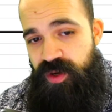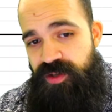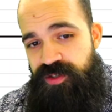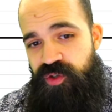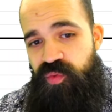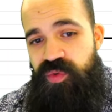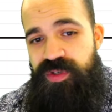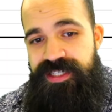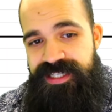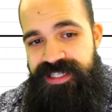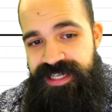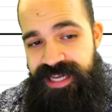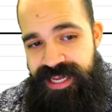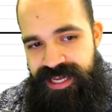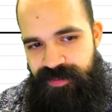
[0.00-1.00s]

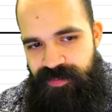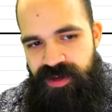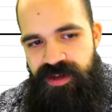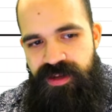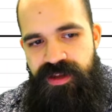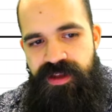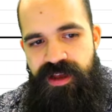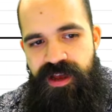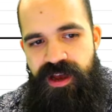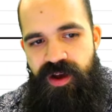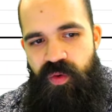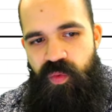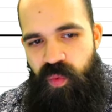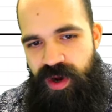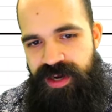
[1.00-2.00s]
redeem uh,
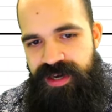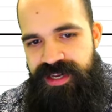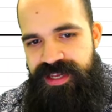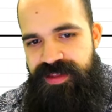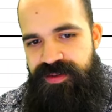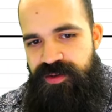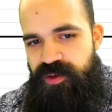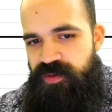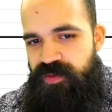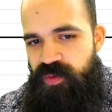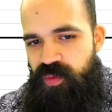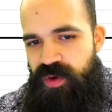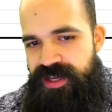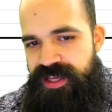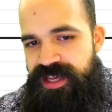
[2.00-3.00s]
one ETH2 for
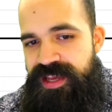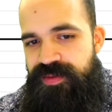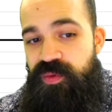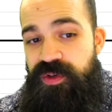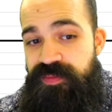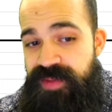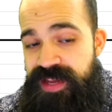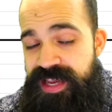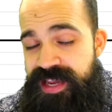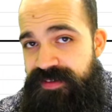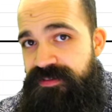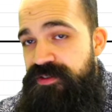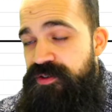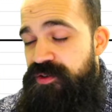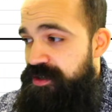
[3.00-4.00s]
one ETH, which
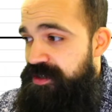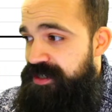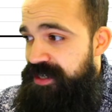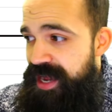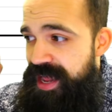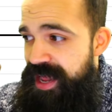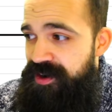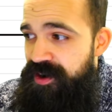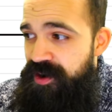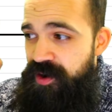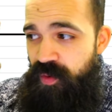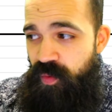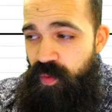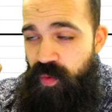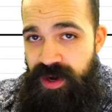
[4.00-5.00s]
means you could take
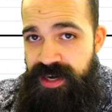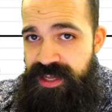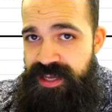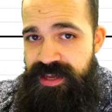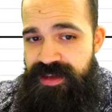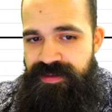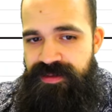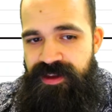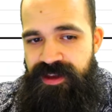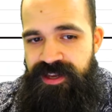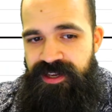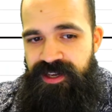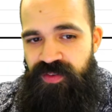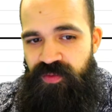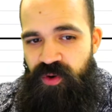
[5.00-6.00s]
one ETH,
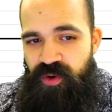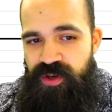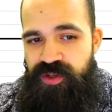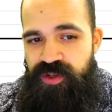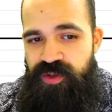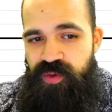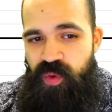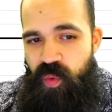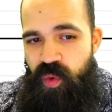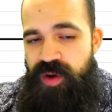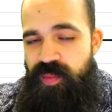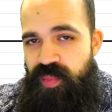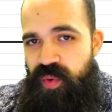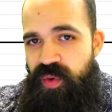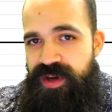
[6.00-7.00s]
convert it to
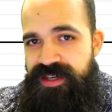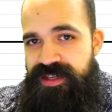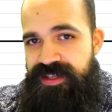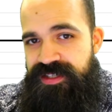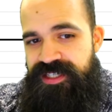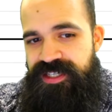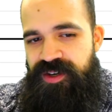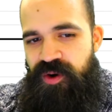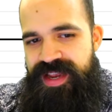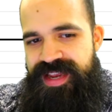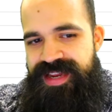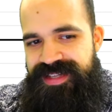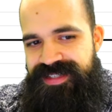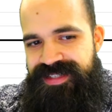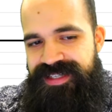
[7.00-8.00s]
1.086
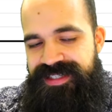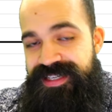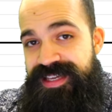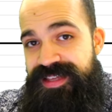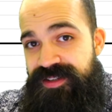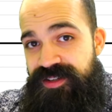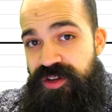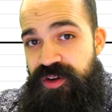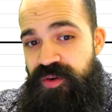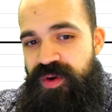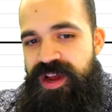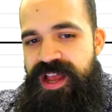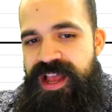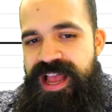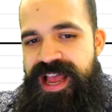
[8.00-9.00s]
ETH2,
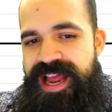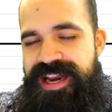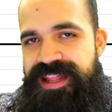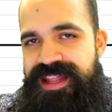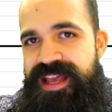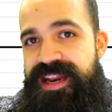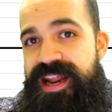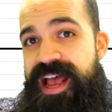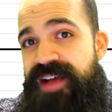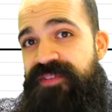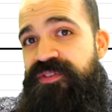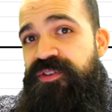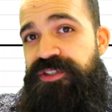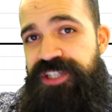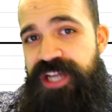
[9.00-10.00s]
and then
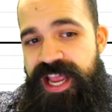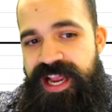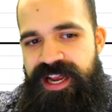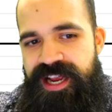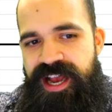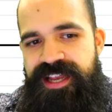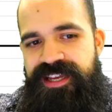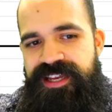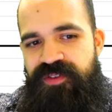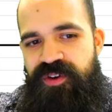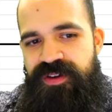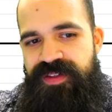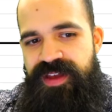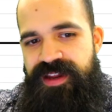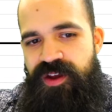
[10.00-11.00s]
after Shanghai,
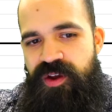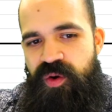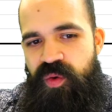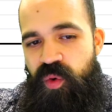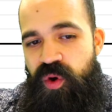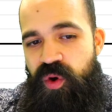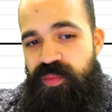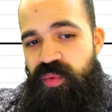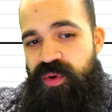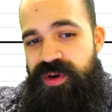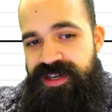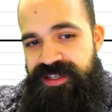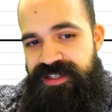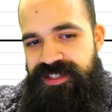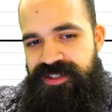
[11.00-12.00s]
convert that
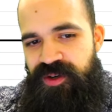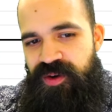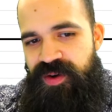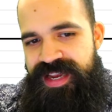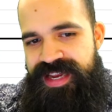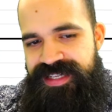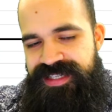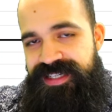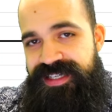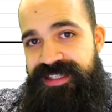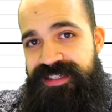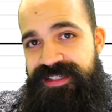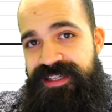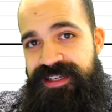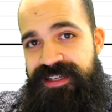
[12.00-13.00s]

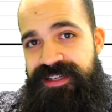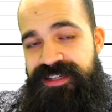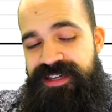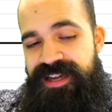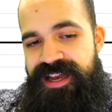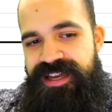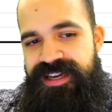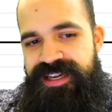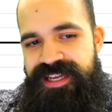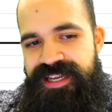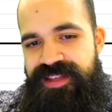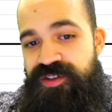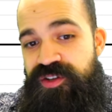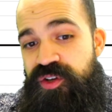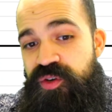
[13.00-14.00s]
1.086
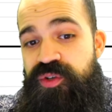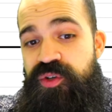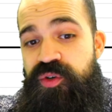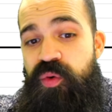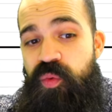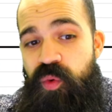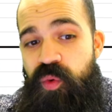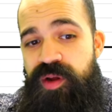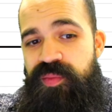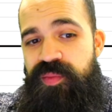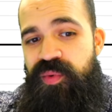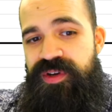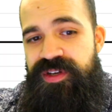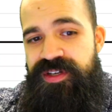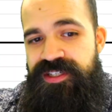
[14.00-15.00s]
ETH2 to
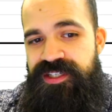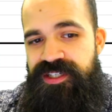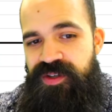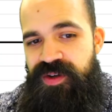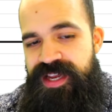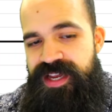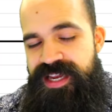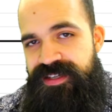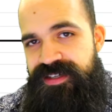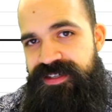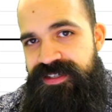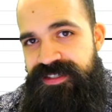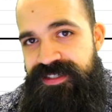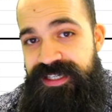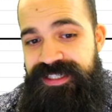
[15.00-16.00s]

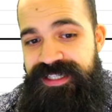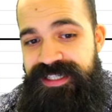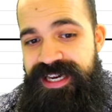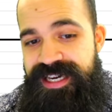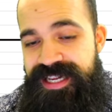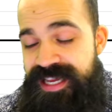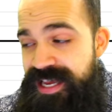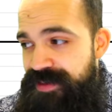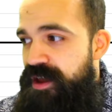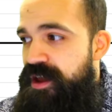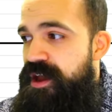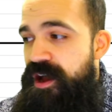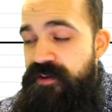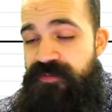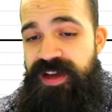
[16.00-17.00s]
1.0869 ETH,
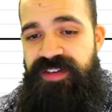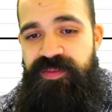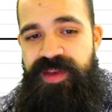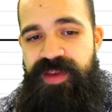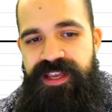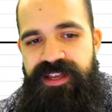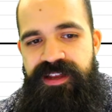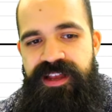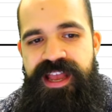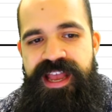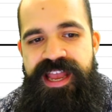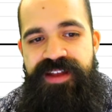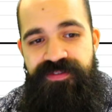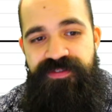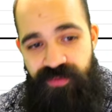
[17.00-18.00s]
effectively making
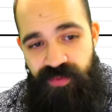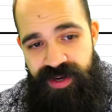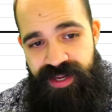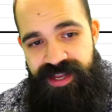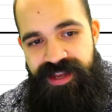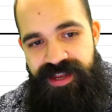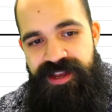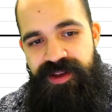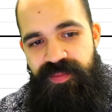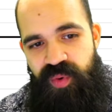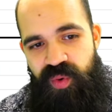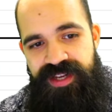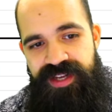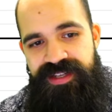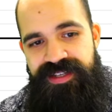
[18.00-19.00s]
a free
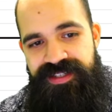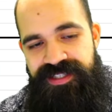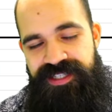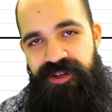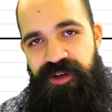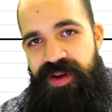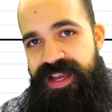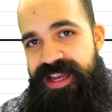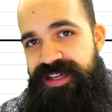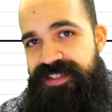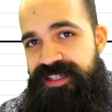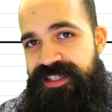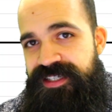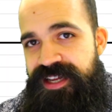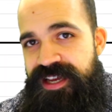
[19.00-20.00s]

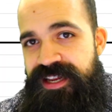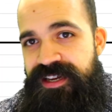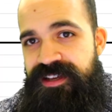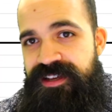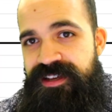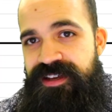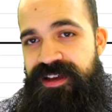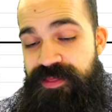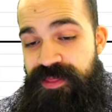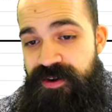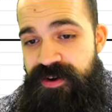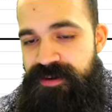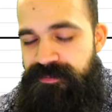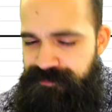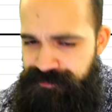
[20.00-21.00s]
0.0869
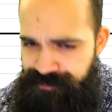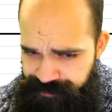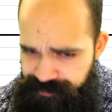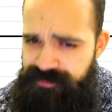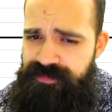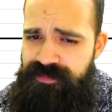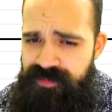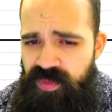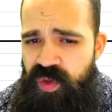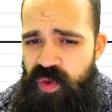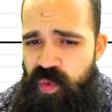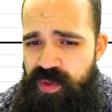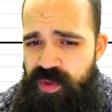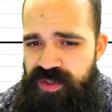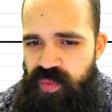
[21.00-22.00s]
Ethereum
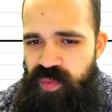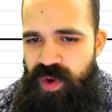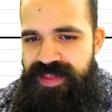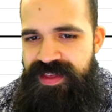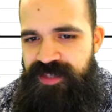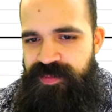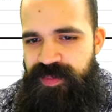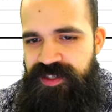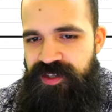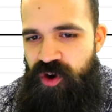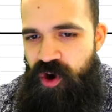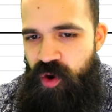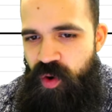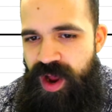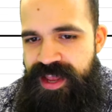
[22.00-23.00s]
which is why the expected
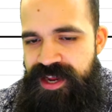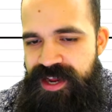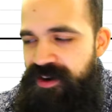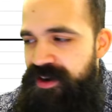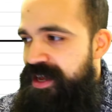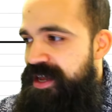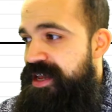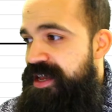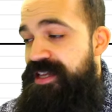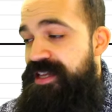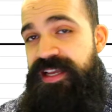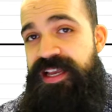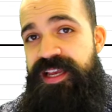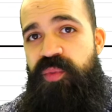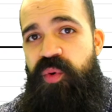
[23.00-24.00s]
ROI here is
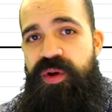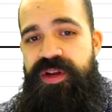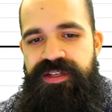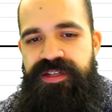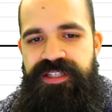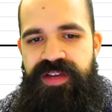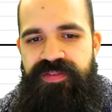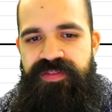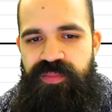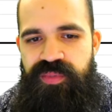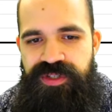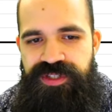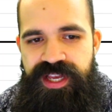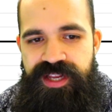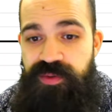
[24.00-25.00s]

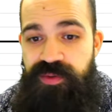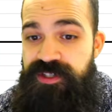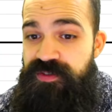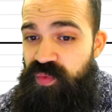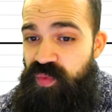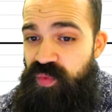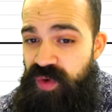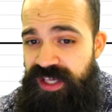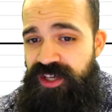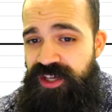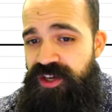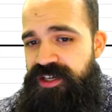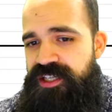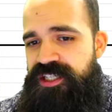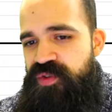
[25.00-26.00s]
8.7%, which is really
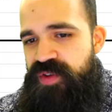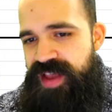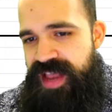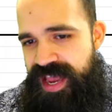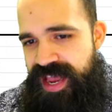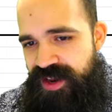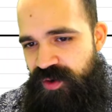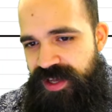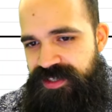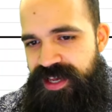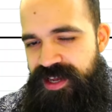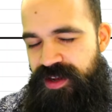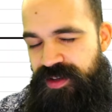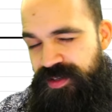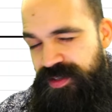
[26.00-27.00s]
good because if you annualize
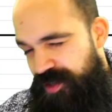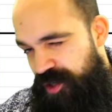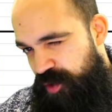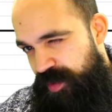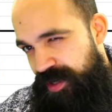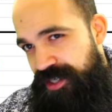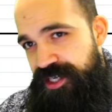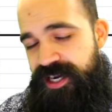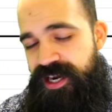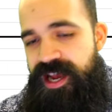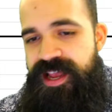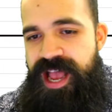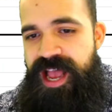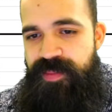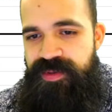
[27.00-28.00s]
that, assuming Shanghai
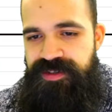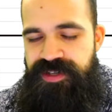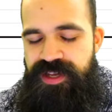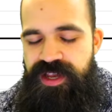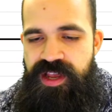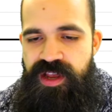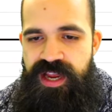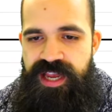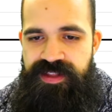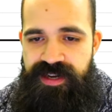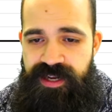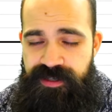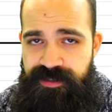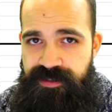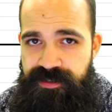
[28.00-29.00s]
happens in the
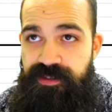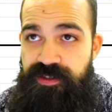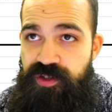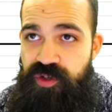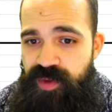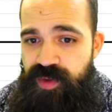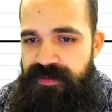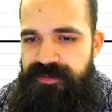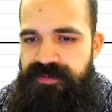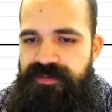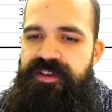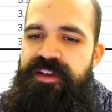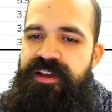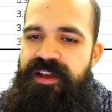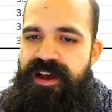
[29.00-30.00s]
next two months,
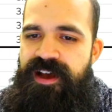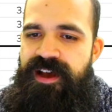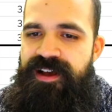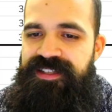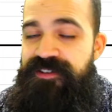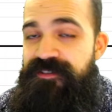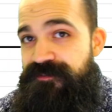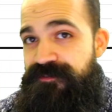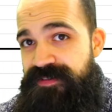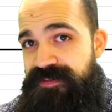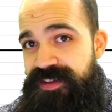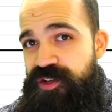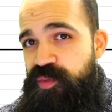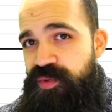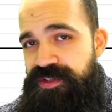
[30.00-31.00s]
uh, that's
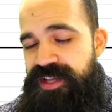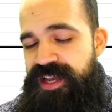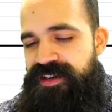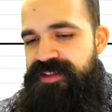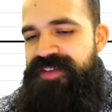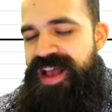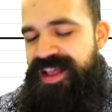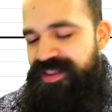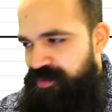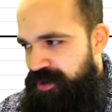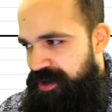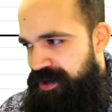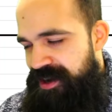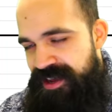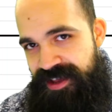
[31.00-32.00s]
52%. That's
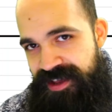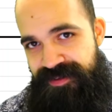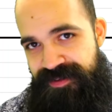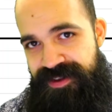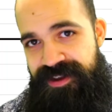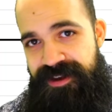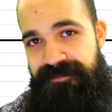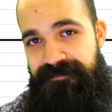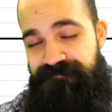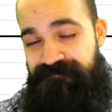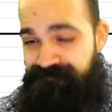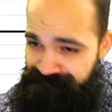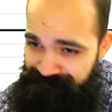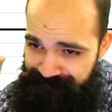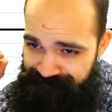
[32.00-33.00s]
where the um,
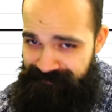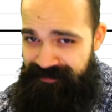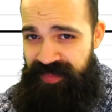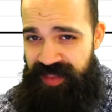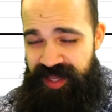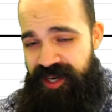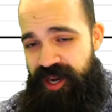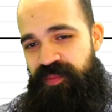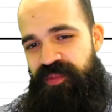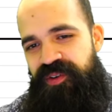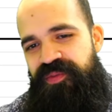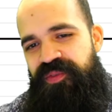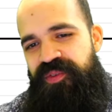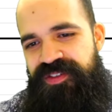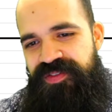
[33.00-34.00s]
the number
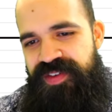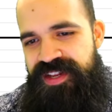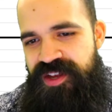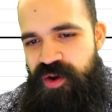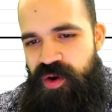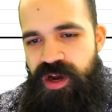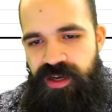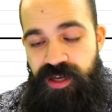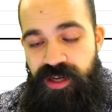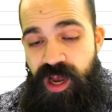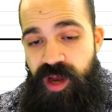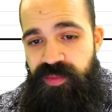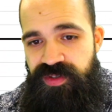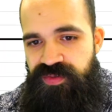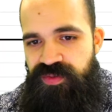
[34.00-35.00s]
for this video
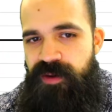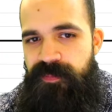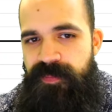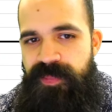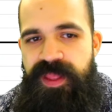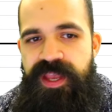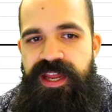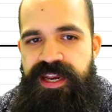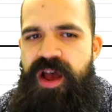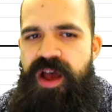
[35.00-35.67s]
comes from. Now, I